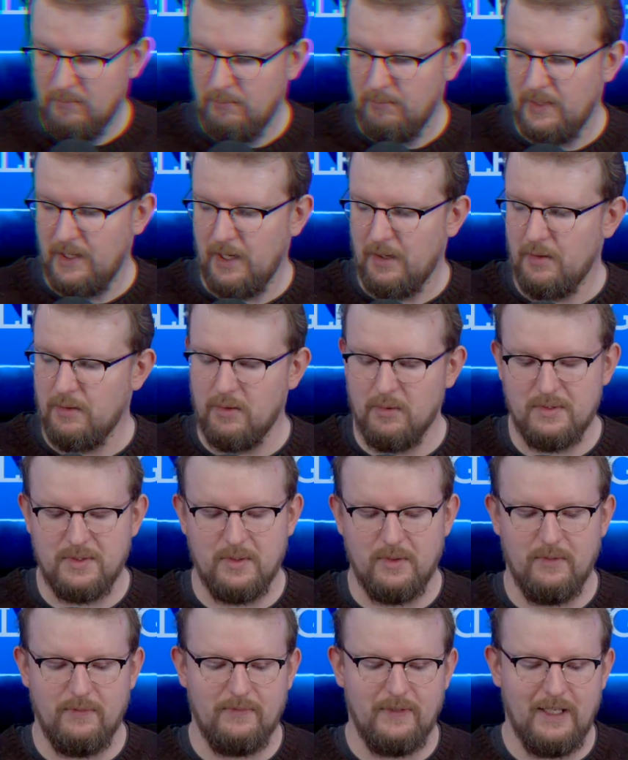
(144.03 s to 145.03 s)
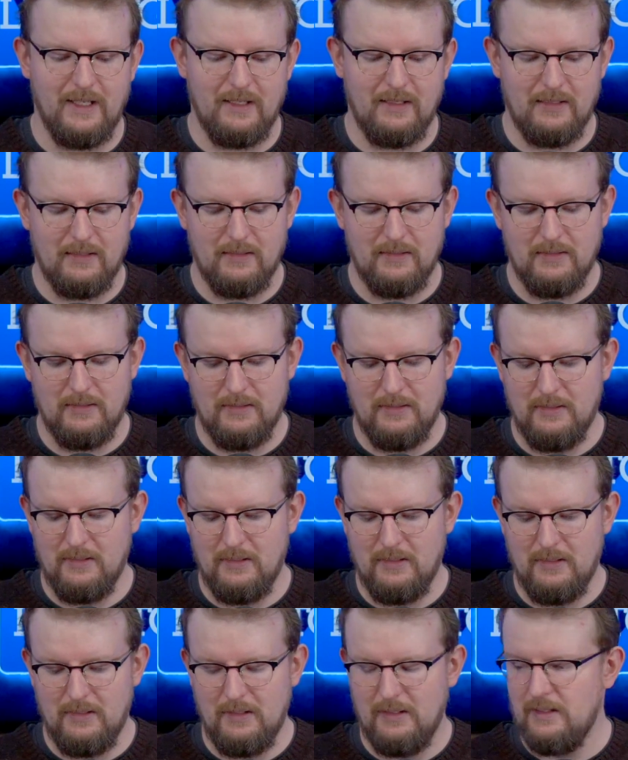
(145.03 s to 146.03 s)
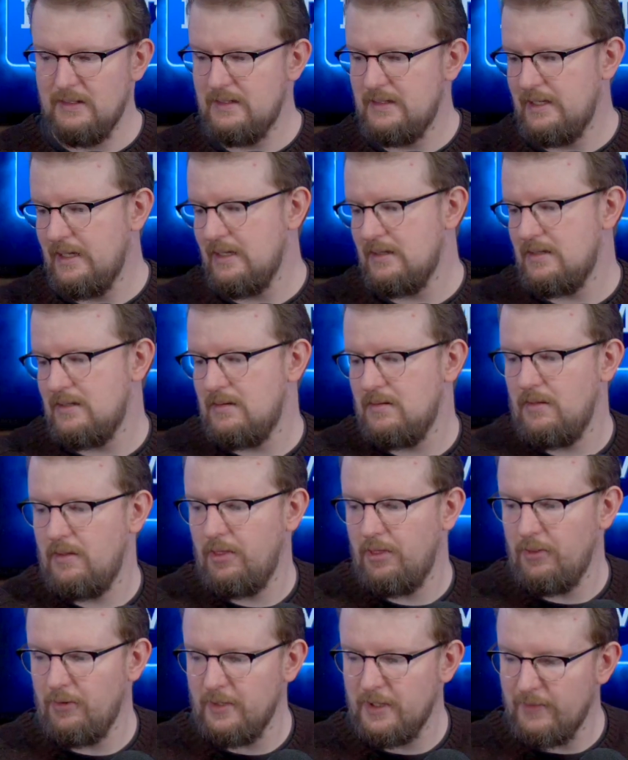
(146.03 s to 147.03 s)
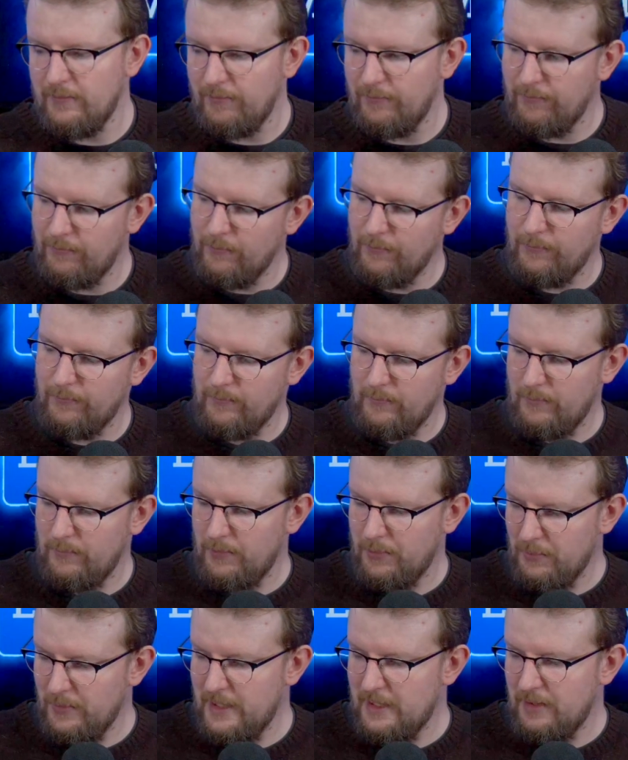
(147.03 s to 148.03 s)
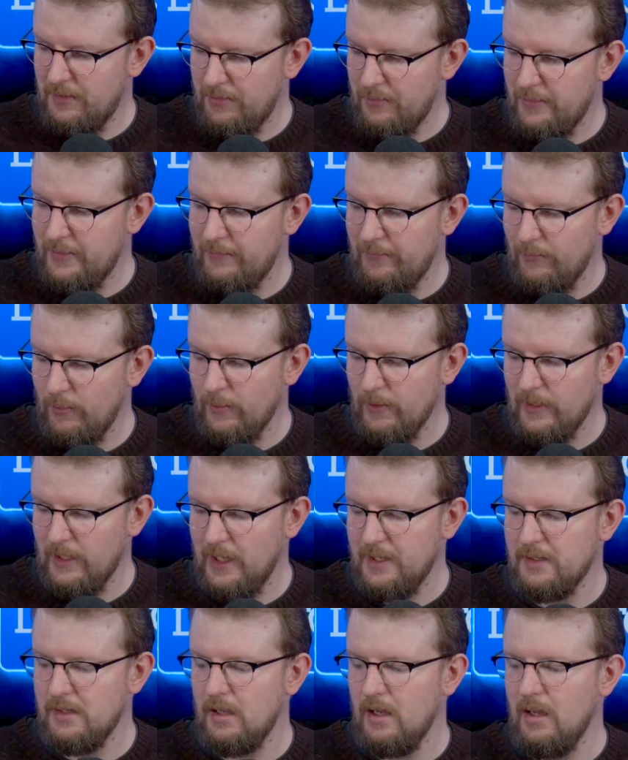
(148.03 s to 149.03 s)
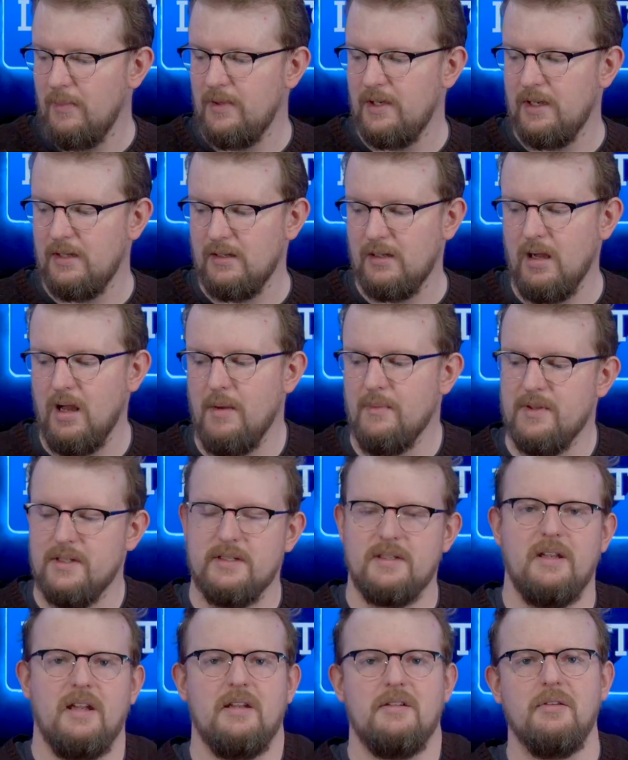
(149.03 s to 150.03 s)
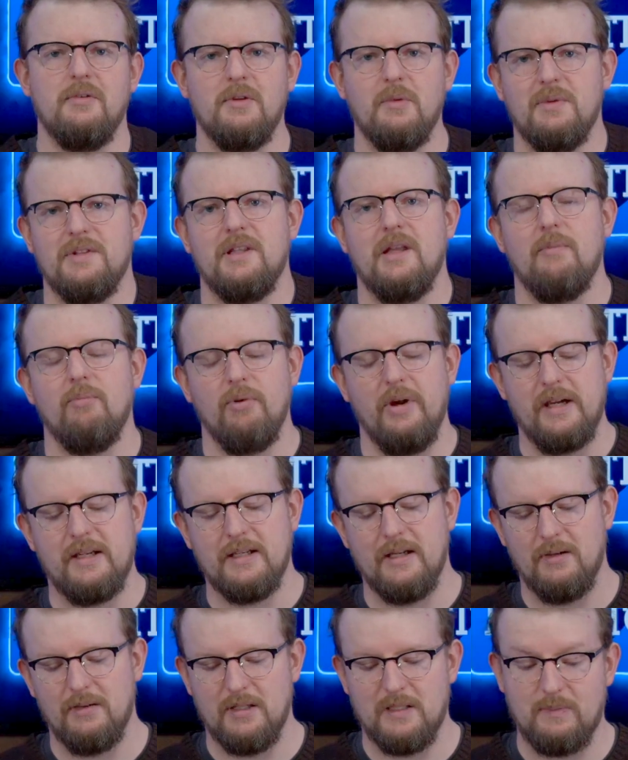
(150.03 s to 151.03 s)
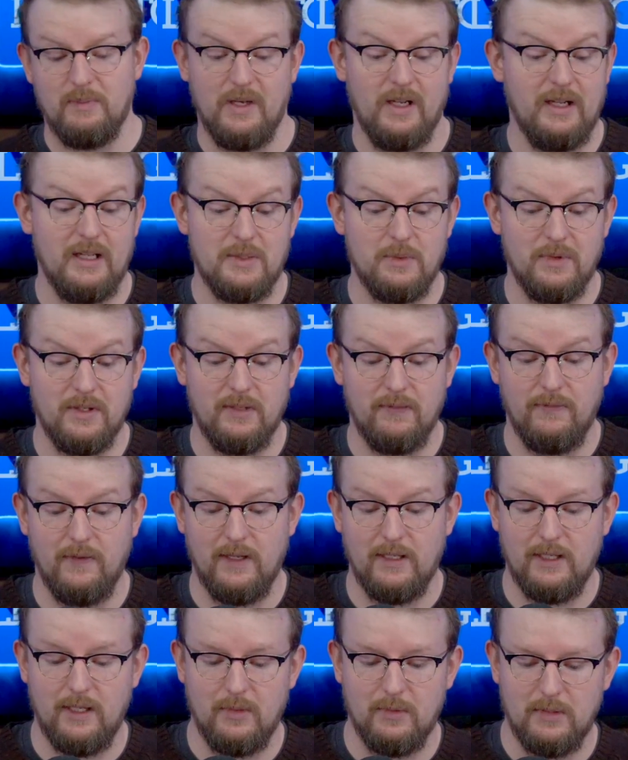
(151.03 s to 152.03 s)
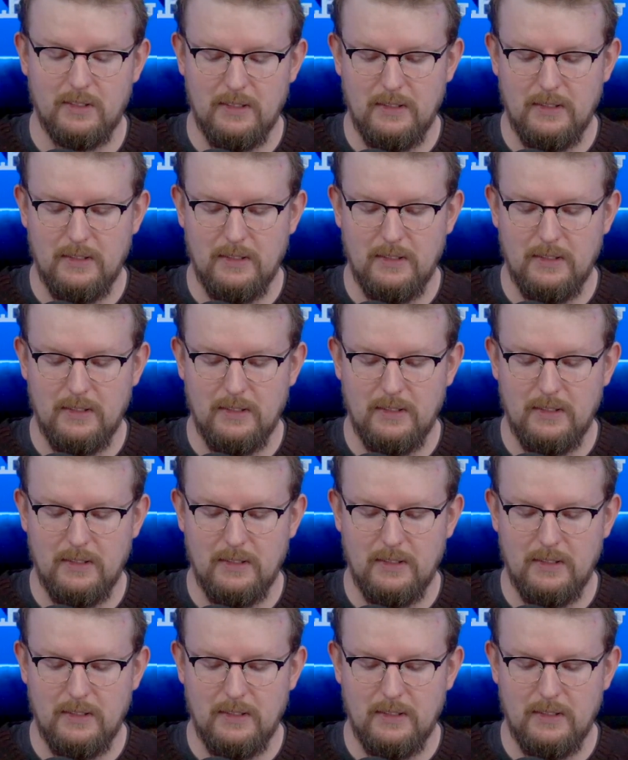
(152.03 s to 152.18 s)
But I don't know sort of like, it says 33 to 34 uncommon and commons, and I don't know what that breakdown is, but I guess we're going to find out.